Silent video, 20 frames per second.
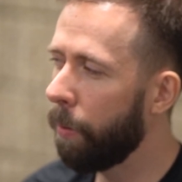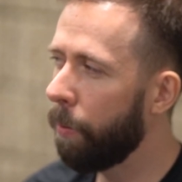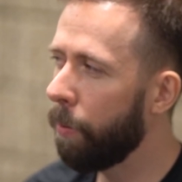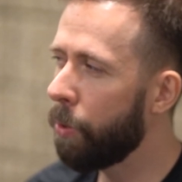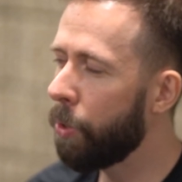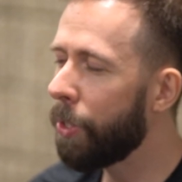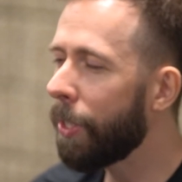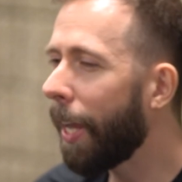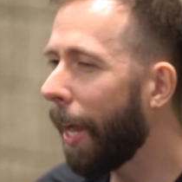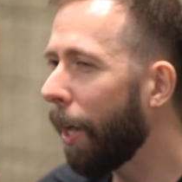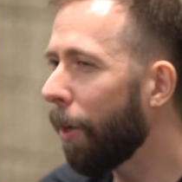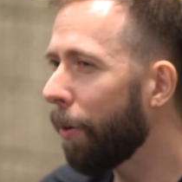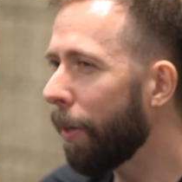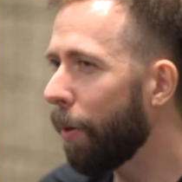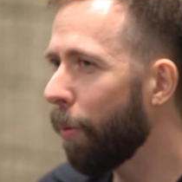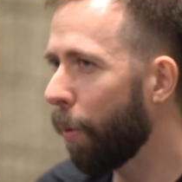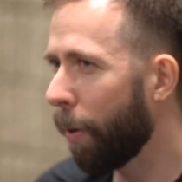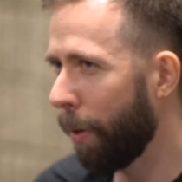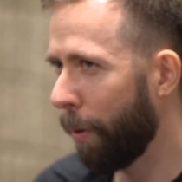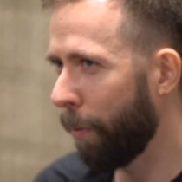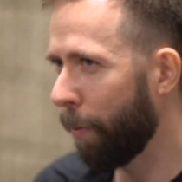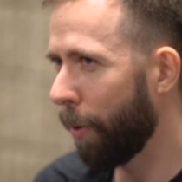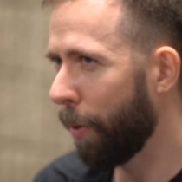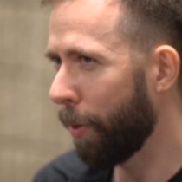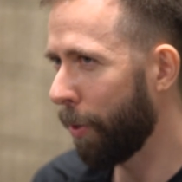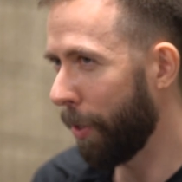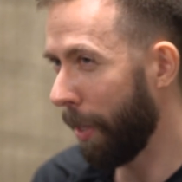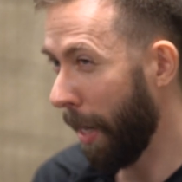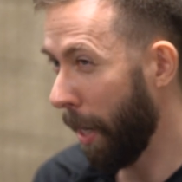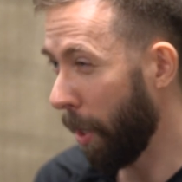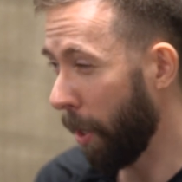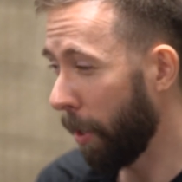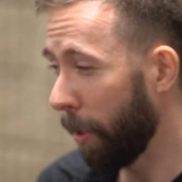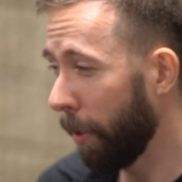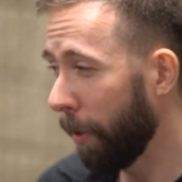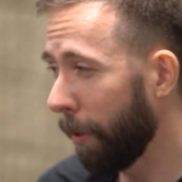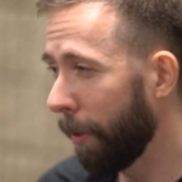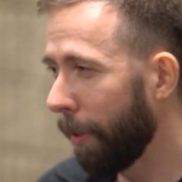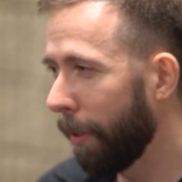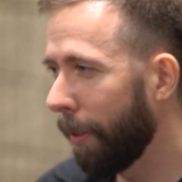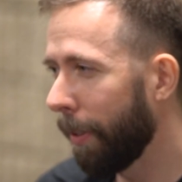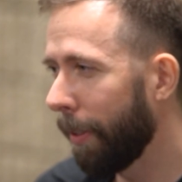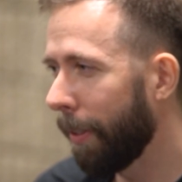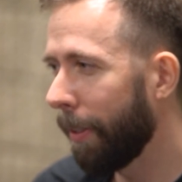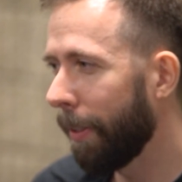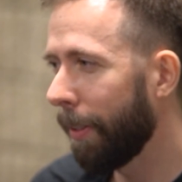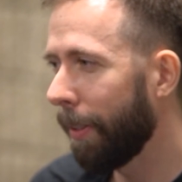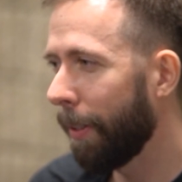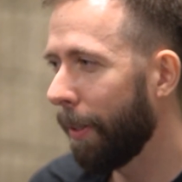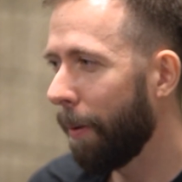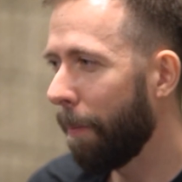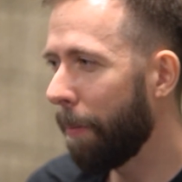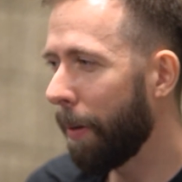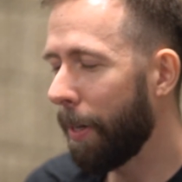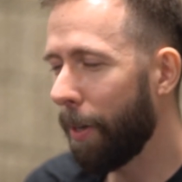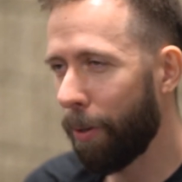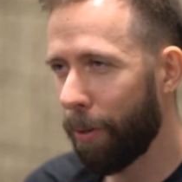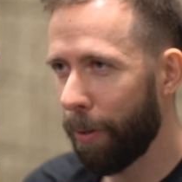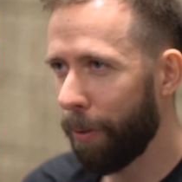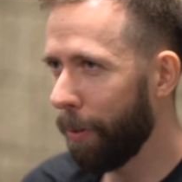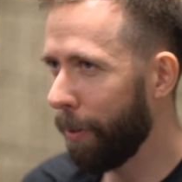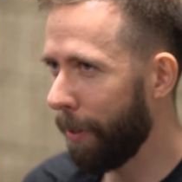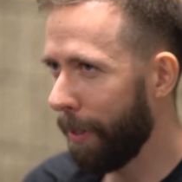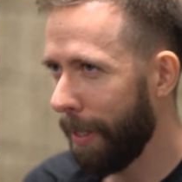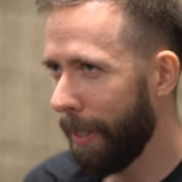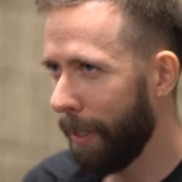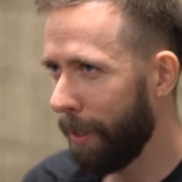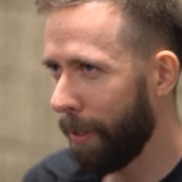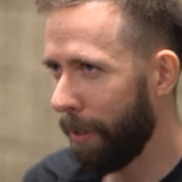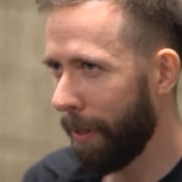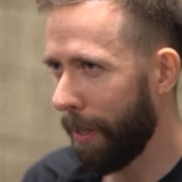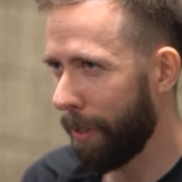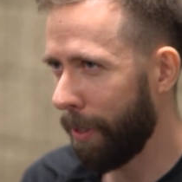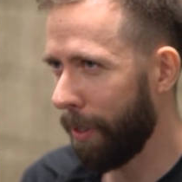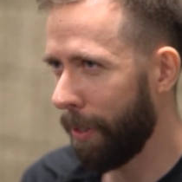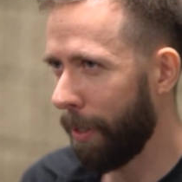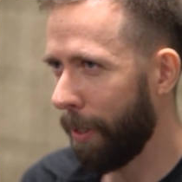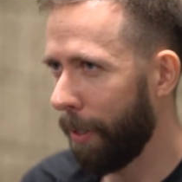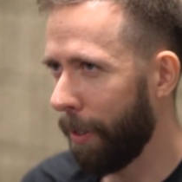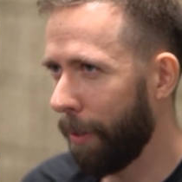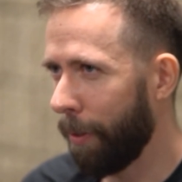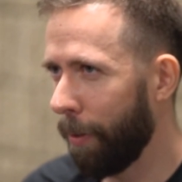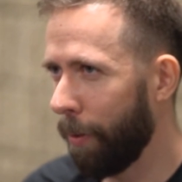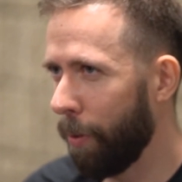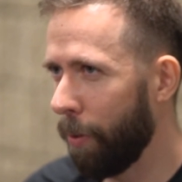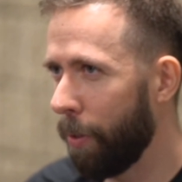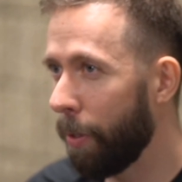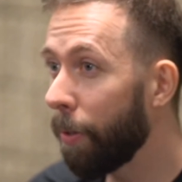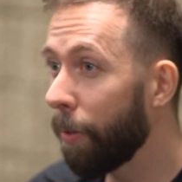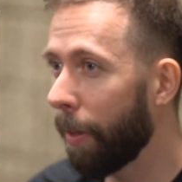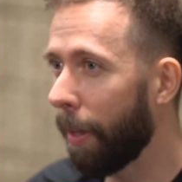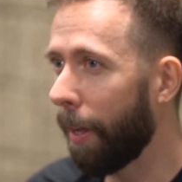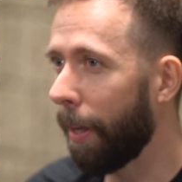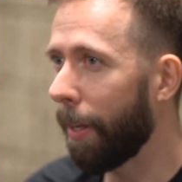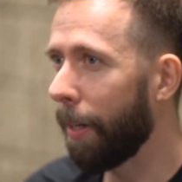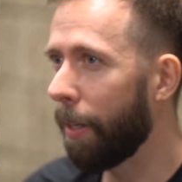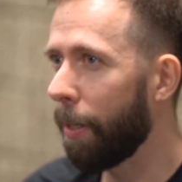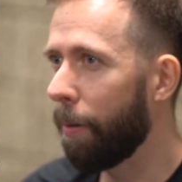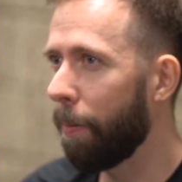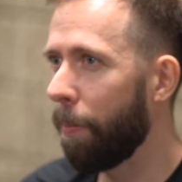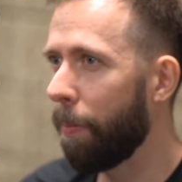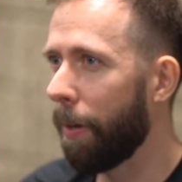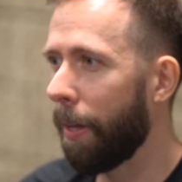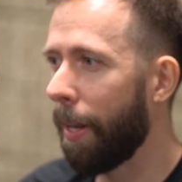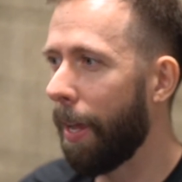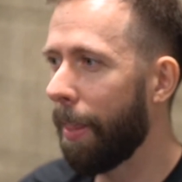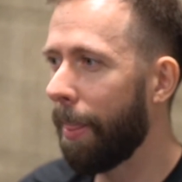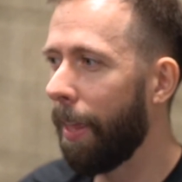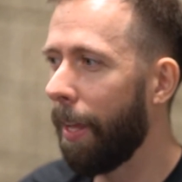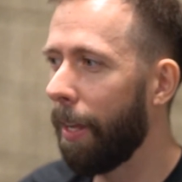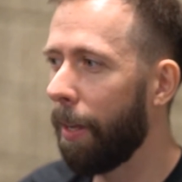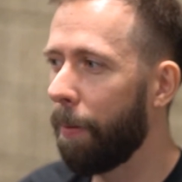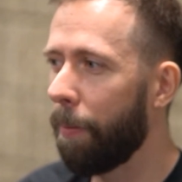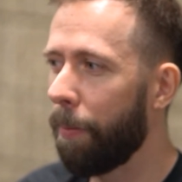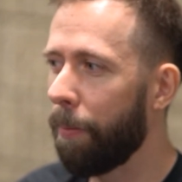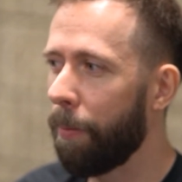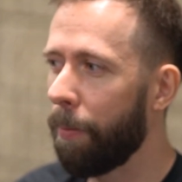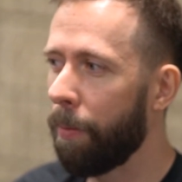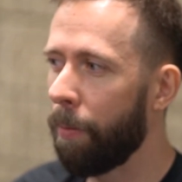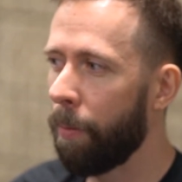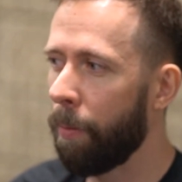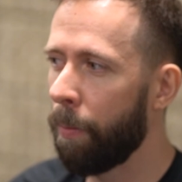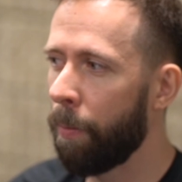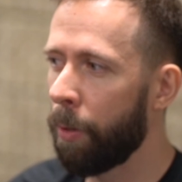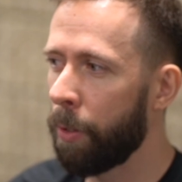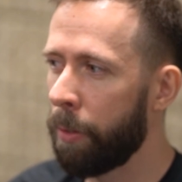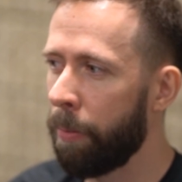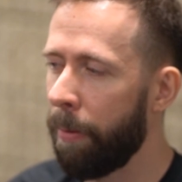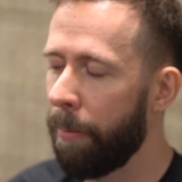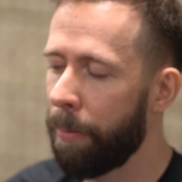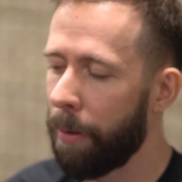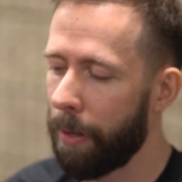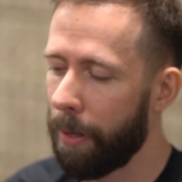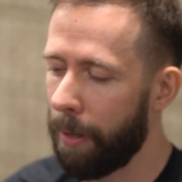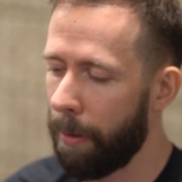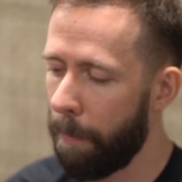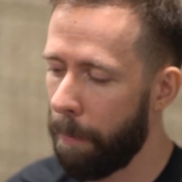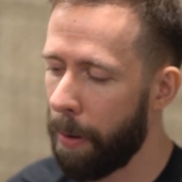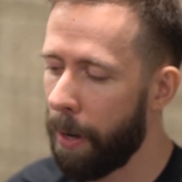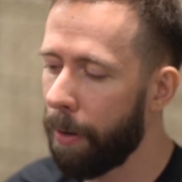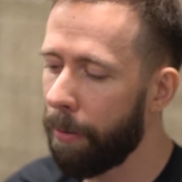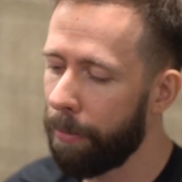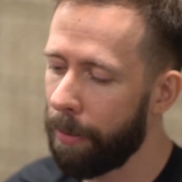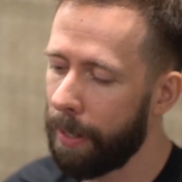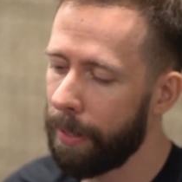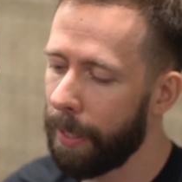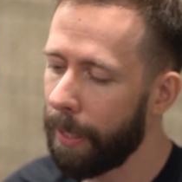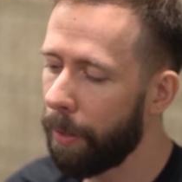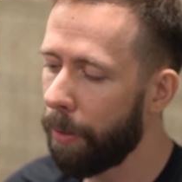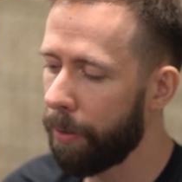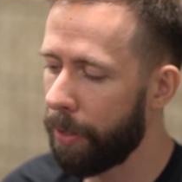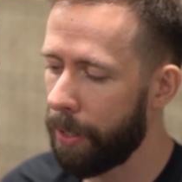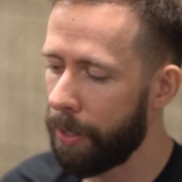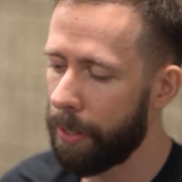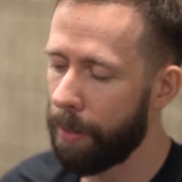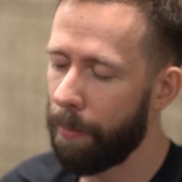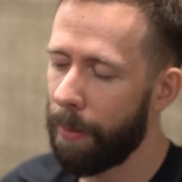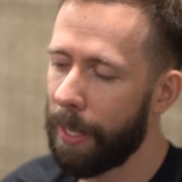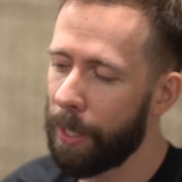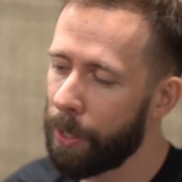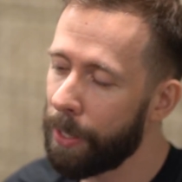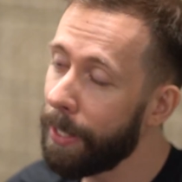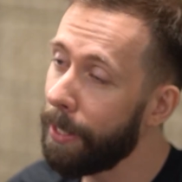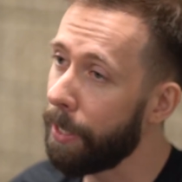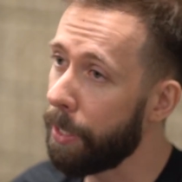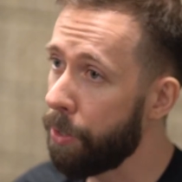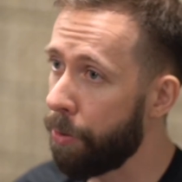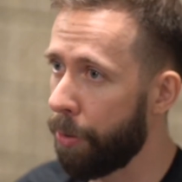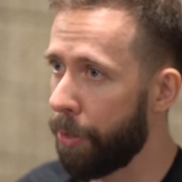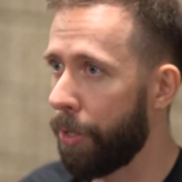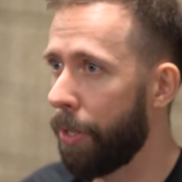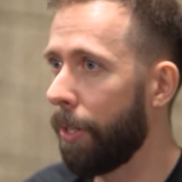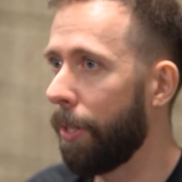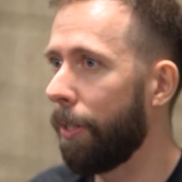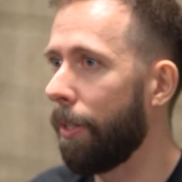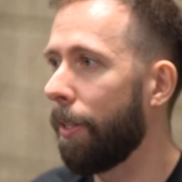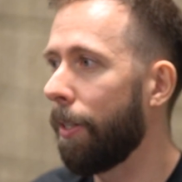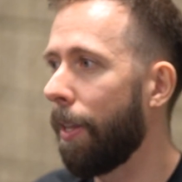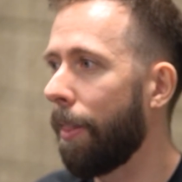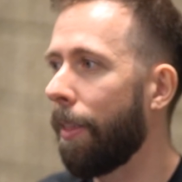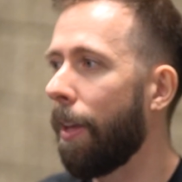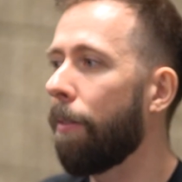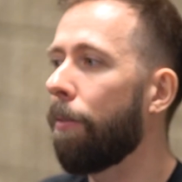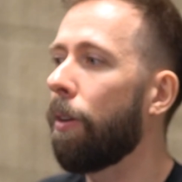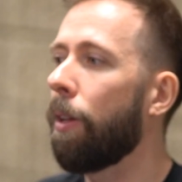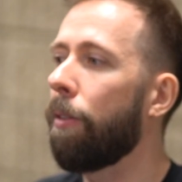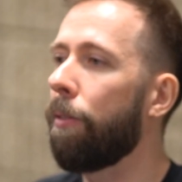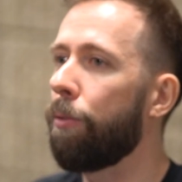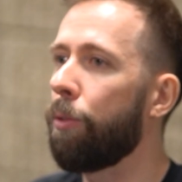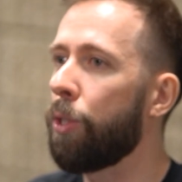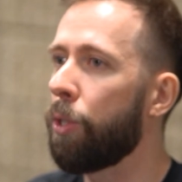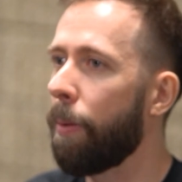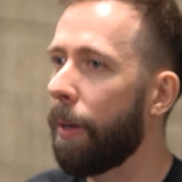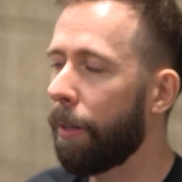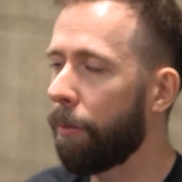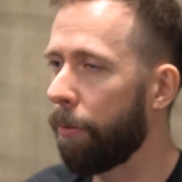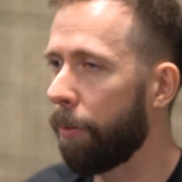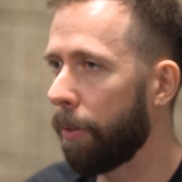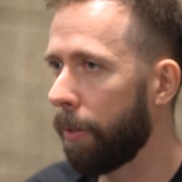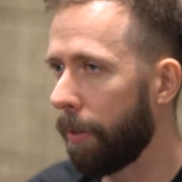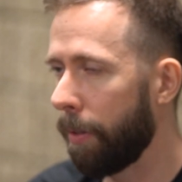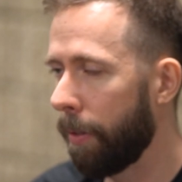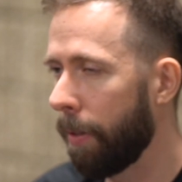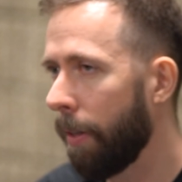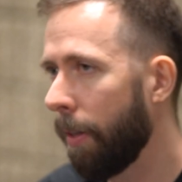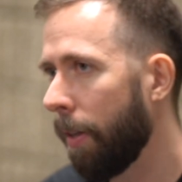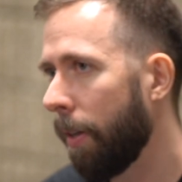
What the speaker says: scary one-on-one is there, but you don't need to necessarily do that. But I think once people are part of that ecosystem, they're still interested in it and they have a lot of respect for it.